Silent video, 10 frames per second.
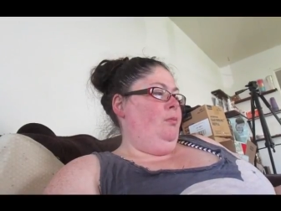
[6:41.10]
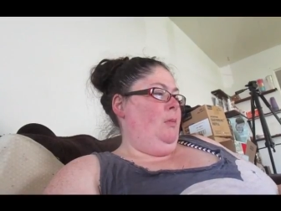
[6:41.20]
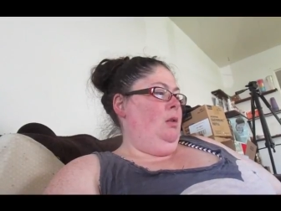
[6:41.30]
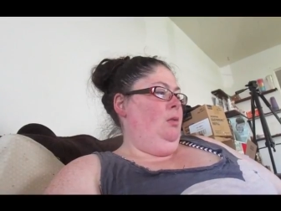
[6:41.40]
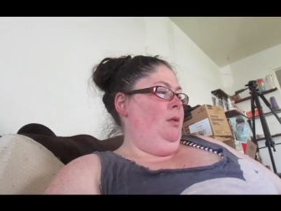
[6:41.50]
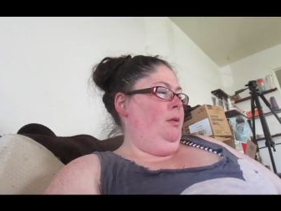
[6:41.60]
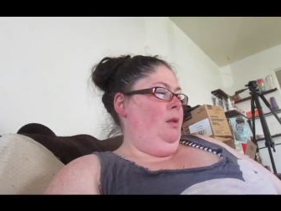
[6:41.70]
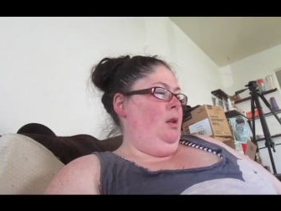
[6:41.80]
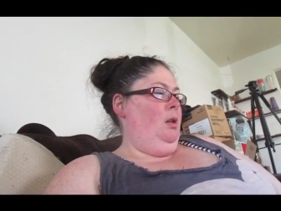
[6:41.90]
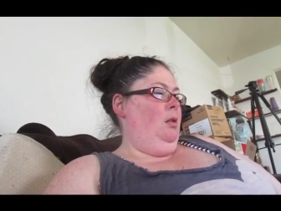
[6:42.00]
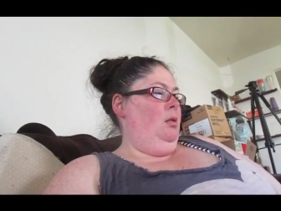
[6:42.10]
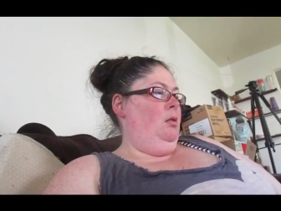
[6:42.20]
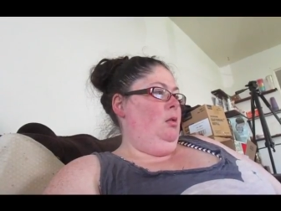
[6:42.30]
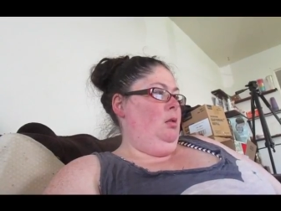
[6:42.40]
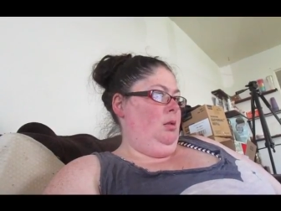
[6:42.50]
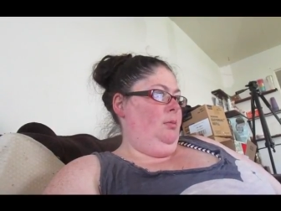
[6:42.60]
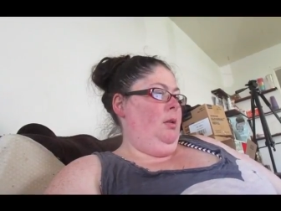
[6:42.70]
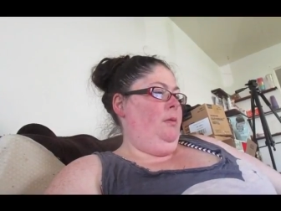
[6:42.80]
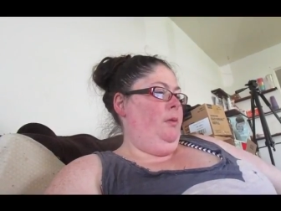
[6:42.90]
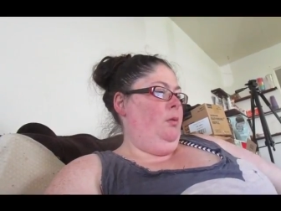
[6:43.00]
I do everything on
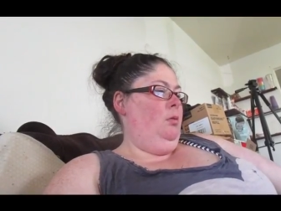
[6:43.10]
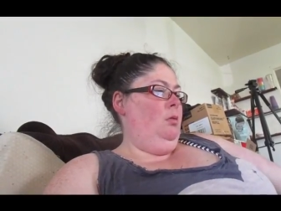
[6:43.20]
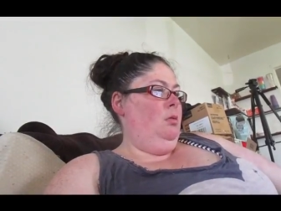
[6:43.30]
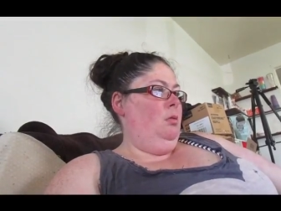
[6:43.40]
my phone.